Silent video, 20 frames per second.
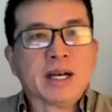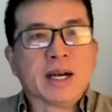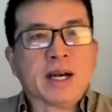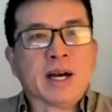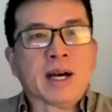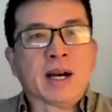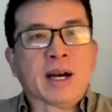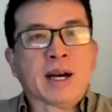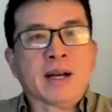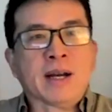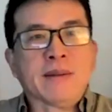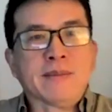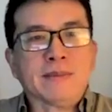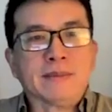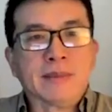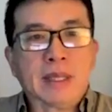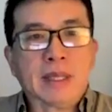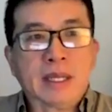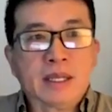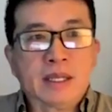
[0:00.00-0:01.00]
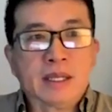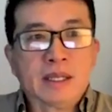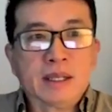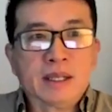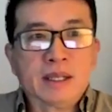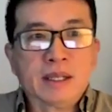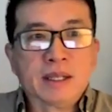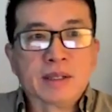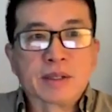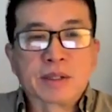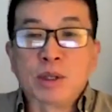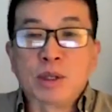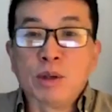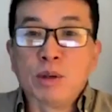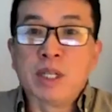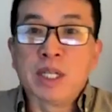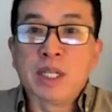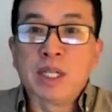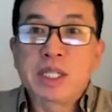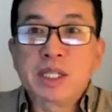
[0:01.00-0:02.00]
So
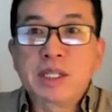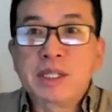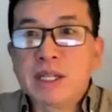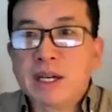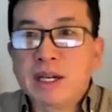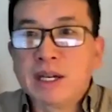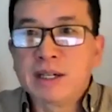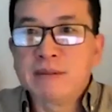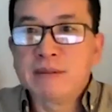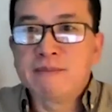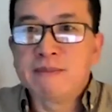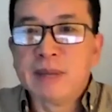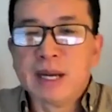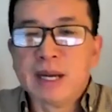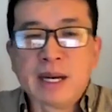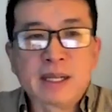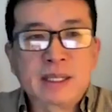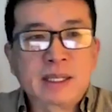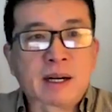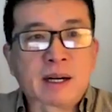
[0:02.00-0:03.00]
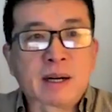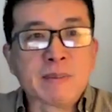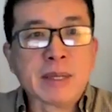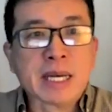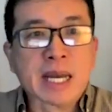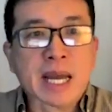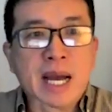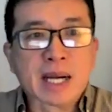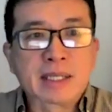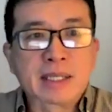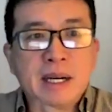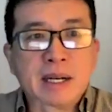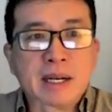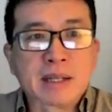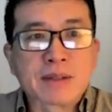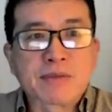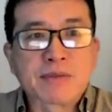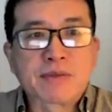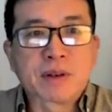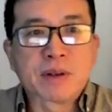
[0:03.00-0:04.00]
this is a Carbon
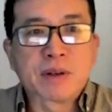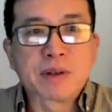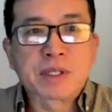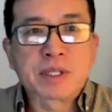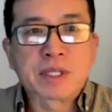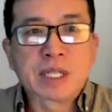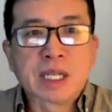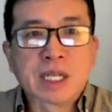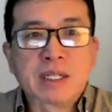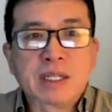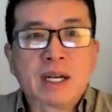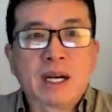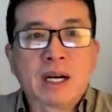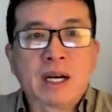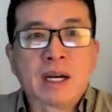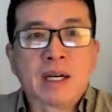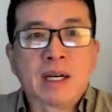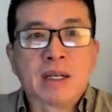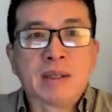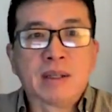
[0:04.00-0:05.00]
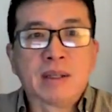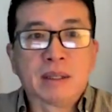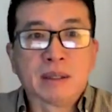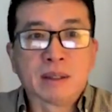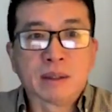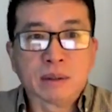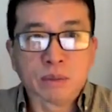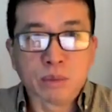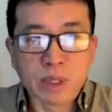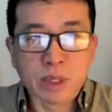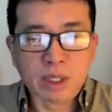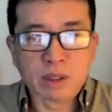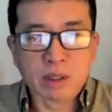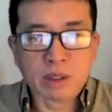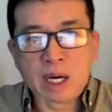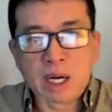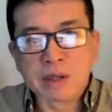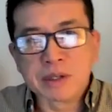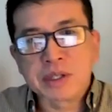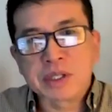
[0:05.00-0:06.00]
Lockdown's first real
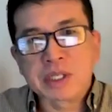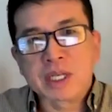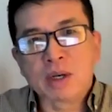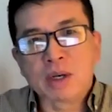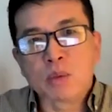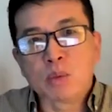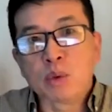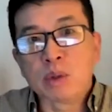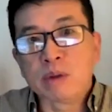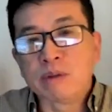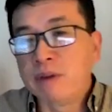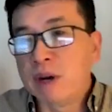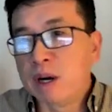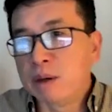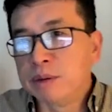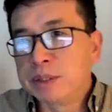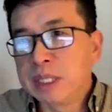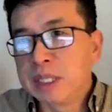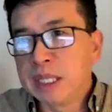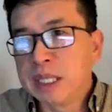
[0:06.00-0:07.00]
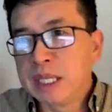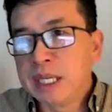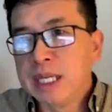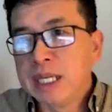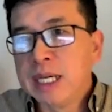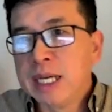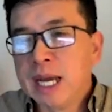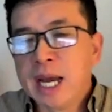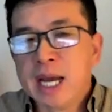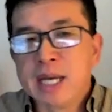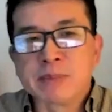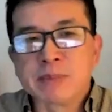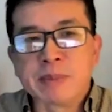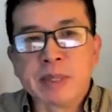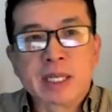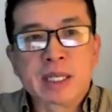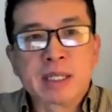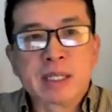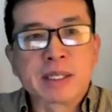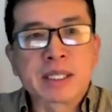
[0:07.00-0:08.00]
large-scale wood vault. Has been
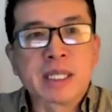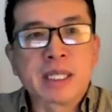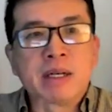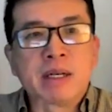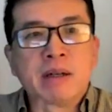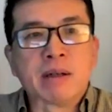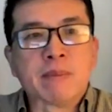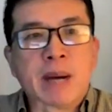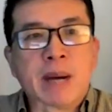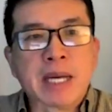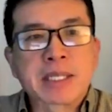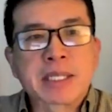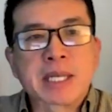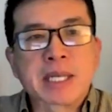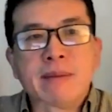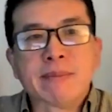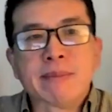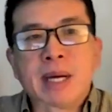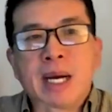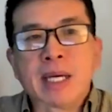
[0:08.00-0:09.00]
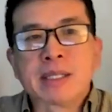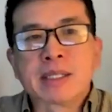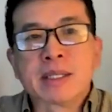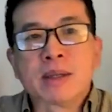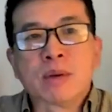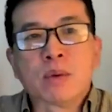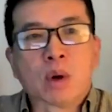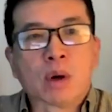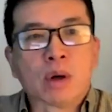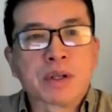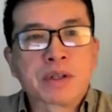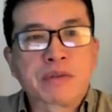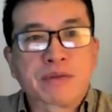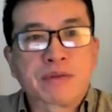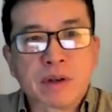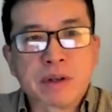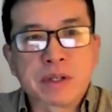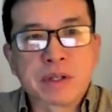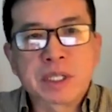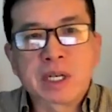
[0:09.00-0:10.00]
considered by some as the world's
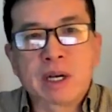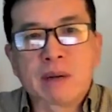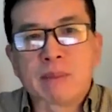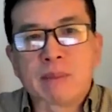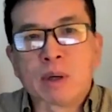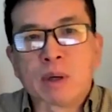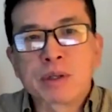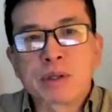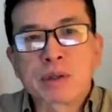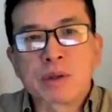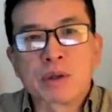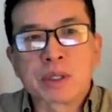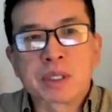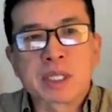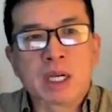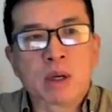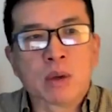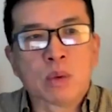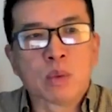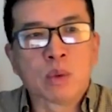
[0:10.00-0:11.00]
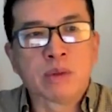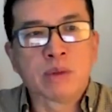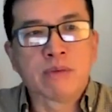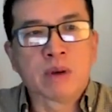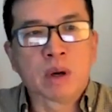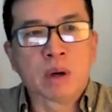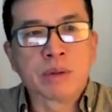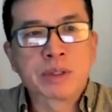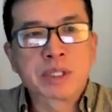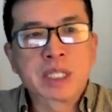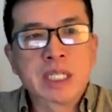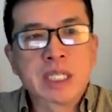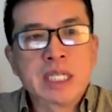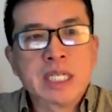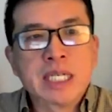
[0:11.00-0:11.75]
first commercial scale wood vault